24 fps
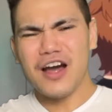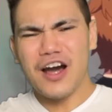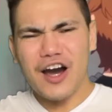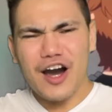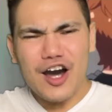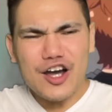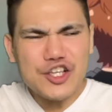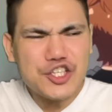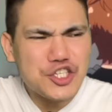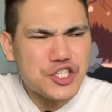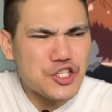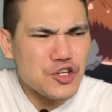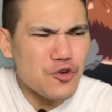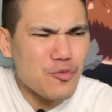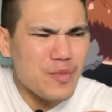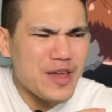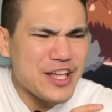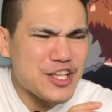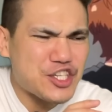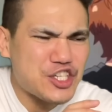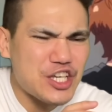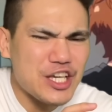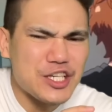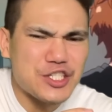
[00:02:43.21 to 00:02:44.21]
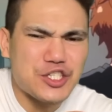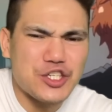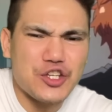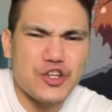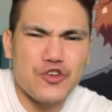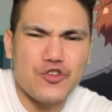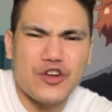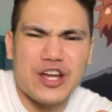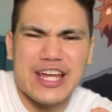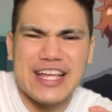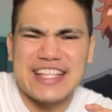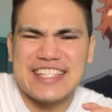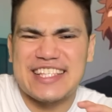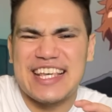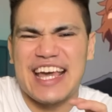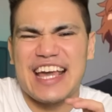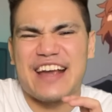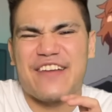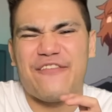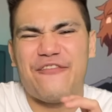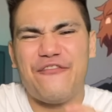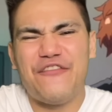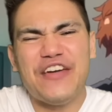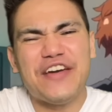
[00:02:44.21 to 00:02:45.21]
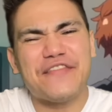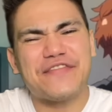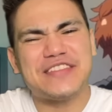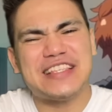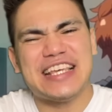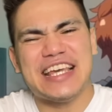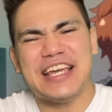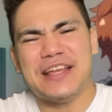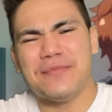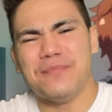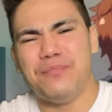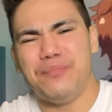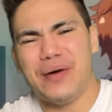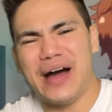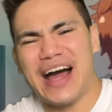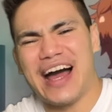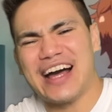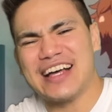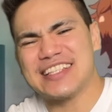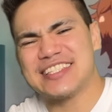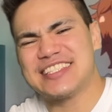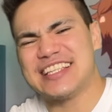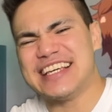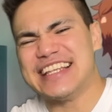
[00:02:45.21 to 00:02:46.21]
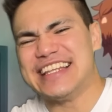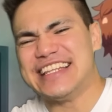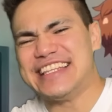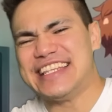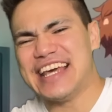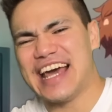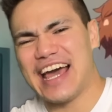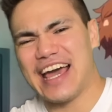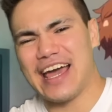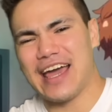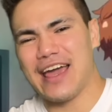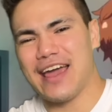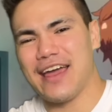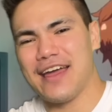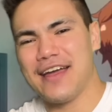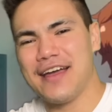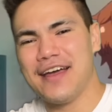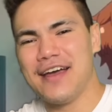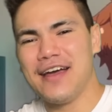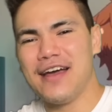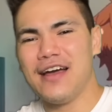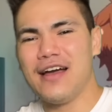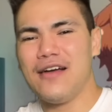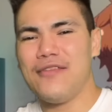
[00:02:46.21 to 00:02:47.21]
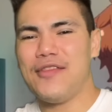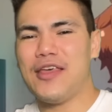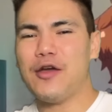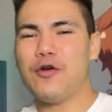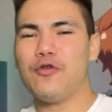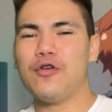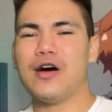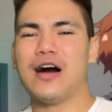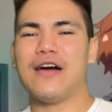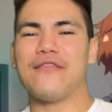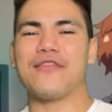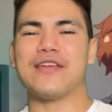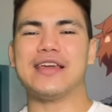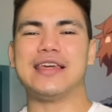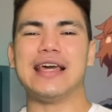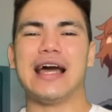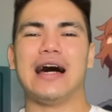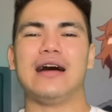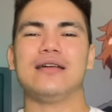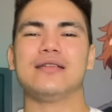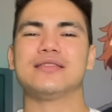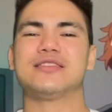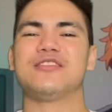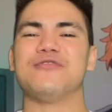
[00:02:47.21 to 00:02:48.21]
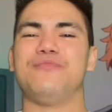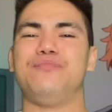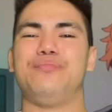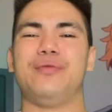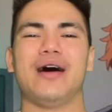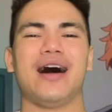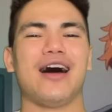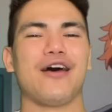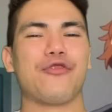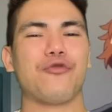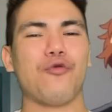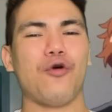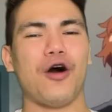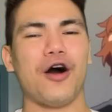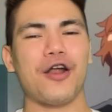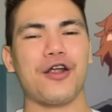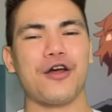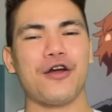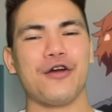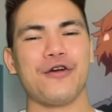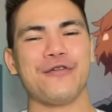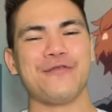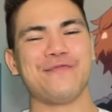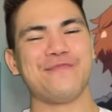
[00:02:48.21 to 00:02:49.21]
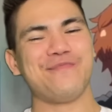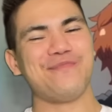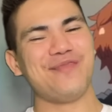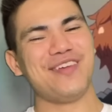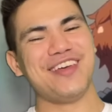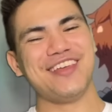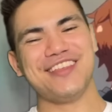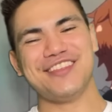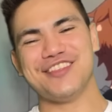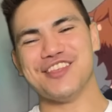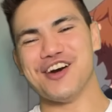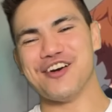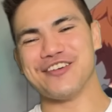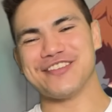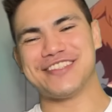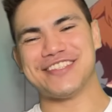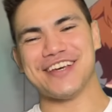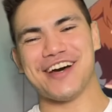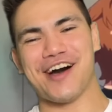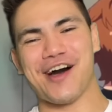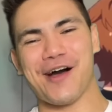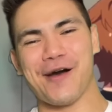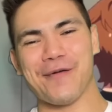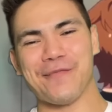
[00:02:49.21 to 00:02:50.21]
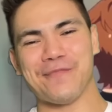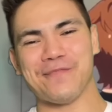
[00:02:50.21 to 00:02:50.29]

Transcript: Assuming Chizuru can take 15 baths a day, they will have gallons of bathwater no time.